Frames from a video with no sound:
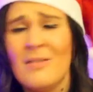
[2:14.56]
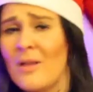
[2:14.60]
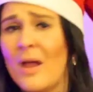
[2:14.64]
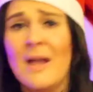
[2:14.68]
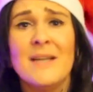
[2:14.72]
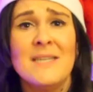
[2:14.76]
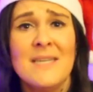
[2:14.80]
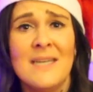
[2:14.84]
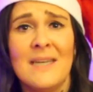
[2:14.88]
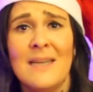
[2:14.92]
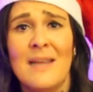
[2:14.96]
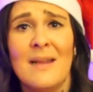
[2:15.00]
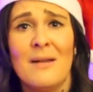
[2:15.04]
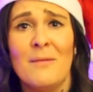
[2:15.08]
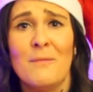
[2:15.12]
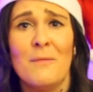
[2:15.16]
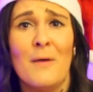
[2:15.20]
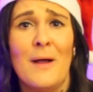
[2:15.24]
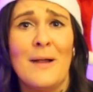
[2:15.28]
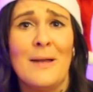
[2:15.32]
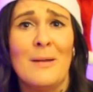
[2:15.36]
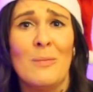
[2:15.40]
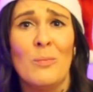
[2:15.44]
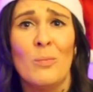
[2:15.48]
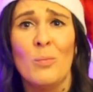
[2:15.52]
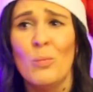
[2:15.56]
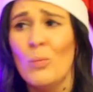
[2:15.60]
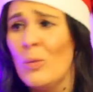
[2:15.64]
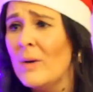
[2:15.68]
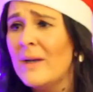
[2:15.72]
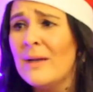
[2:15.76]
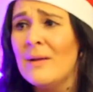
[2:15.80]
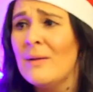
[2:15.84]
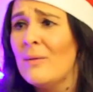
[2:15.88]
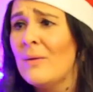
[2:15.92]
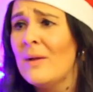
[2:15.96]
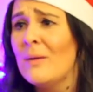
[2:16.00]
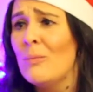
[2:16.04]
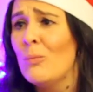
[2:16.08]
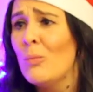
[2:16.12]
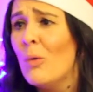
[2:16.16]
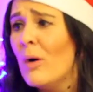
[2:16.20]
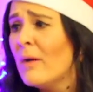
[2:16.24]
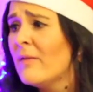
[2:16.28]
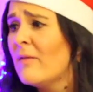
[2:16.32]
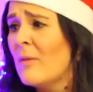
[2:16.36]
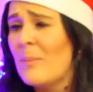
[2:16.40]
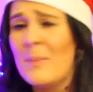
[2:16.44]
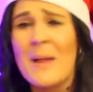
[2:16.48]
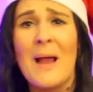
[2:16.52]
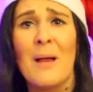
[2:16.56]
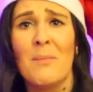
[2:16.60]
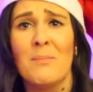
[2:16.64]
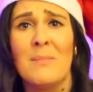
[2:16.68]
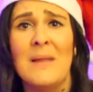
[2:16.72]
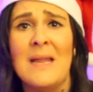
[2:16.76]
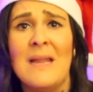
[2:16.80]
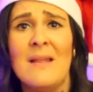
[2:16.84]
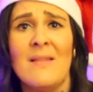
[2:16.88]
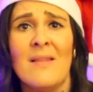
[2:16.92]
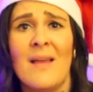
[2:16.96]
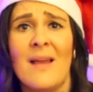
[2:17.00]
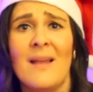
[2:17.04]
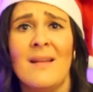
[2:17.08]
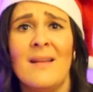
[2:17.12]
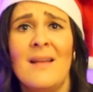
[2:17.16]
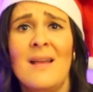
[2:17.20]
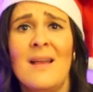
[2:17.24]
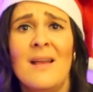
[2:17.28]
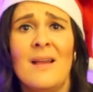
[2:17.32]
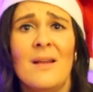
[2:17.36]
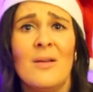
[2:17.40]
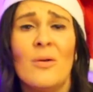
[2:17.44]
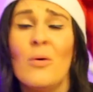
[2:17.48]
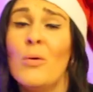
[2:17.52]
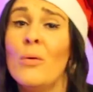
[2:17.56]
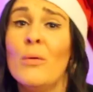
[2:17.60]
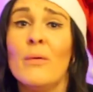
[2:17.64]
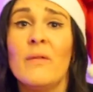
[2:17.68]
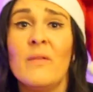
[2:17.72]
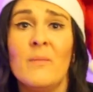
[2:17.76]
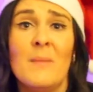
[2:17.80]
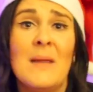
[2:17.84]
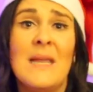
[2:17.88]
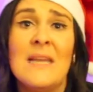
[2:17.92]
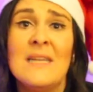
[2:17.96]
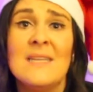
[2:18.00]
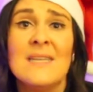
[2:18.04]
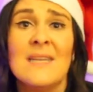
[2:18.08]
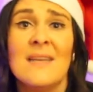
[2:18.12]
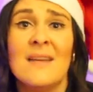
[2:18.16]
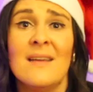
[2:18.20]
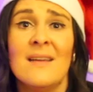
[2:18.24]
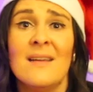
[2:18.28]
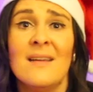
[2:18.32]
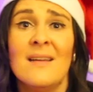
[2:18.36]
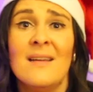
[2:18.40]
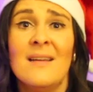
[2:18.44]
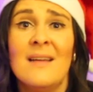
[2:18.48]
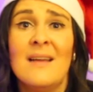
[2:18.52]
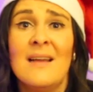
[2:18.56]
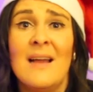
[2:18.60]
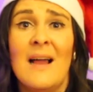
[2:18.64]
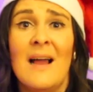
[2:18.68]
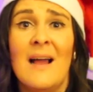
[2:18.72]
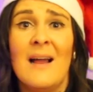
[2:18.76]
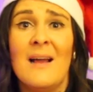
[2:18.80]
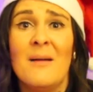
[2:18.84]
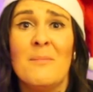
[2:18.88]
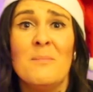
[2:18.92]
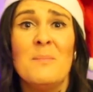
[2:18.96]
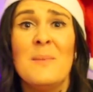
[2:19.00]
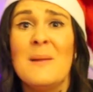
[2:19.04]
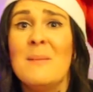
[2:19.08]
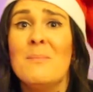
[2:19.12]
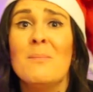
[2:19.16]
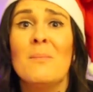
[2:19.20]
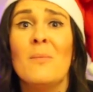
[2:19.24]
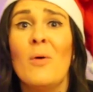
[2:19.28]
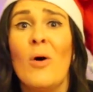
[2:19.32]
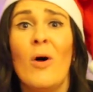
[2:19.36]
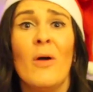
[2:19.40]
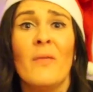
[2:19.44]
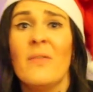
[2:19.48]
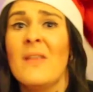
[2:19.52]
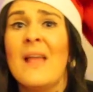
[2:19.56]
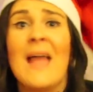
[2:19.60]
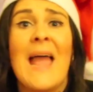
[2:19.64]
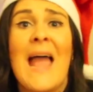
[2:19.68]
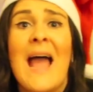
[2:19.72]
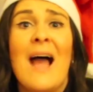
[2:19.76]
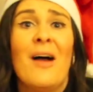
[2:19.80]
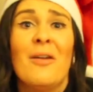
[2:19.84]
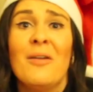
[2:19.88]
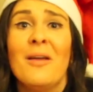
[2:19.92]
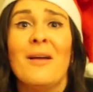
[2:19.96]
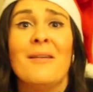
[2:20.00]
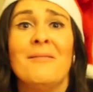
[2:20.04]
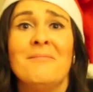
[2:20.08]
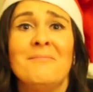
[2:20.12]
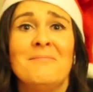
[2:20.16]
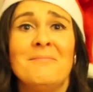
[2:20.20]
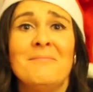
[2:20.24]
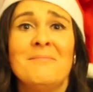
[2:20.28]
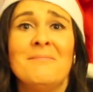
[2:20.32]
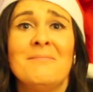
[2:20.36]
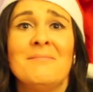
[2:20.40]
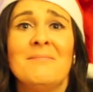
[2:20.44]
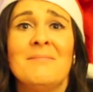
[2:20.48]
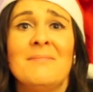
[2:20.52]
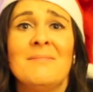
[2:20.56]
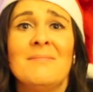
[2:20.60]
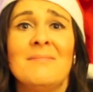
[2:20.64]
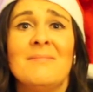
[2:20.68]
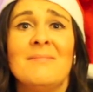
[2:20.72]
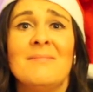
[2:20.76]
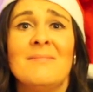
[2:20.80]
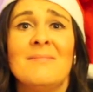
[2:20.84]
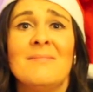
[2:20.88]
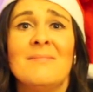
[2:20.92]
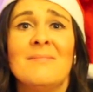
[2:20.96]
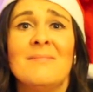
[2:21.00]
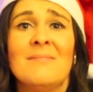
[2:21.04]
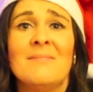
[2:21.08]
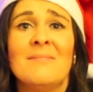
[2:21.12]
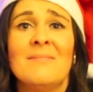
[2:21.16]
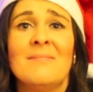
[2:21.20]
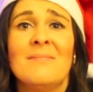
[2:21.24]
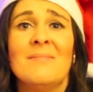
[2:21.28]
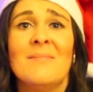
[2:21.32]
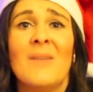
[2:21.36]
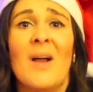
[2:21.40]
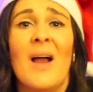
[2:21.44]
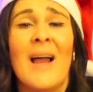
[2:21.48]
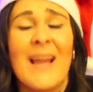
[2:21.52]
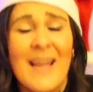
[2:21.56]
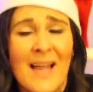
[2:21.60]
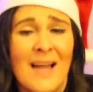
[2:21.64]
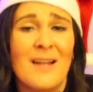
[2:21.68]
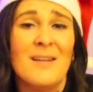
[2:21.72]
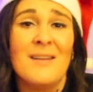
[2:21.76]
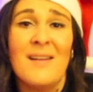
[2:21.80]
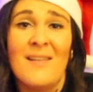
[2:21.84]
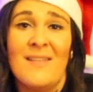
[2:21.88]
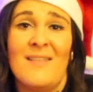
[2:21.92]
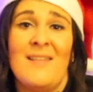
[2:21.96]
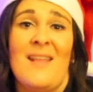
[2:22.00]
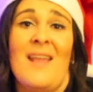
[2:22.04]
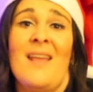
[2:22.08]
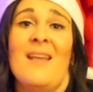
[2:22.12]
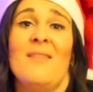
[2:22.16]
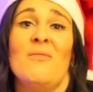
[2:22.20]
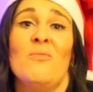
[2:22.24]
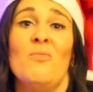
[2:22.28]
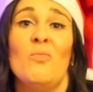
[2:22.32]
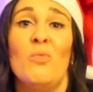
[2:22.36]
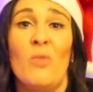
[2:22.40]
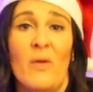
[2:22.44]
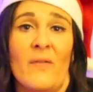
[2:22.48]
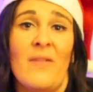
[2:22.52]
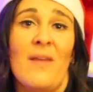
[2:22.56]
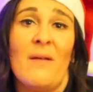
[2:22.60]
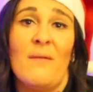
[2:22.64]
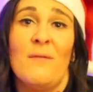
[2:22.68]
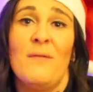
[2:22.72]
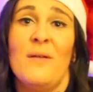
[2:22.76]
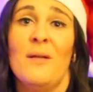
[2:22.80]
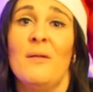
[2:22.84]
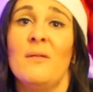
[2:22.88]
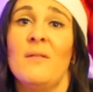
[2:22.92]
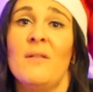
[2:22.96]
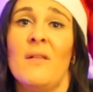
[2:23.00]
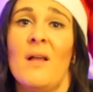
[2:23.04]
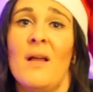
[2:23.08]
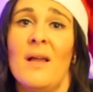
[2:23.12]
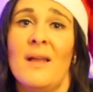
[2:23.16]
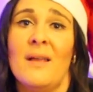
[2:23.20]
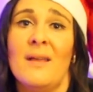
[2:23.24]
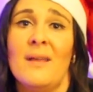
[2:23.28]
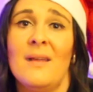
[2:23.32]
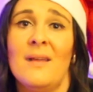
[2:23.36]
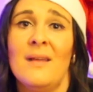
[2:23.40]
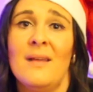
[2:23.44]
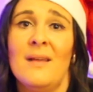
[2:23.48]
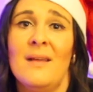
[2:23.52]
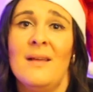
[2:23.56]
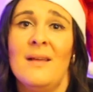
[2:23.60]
I didn't get invited, what it was about me that caused me to be on the outer. I understand what that feels like.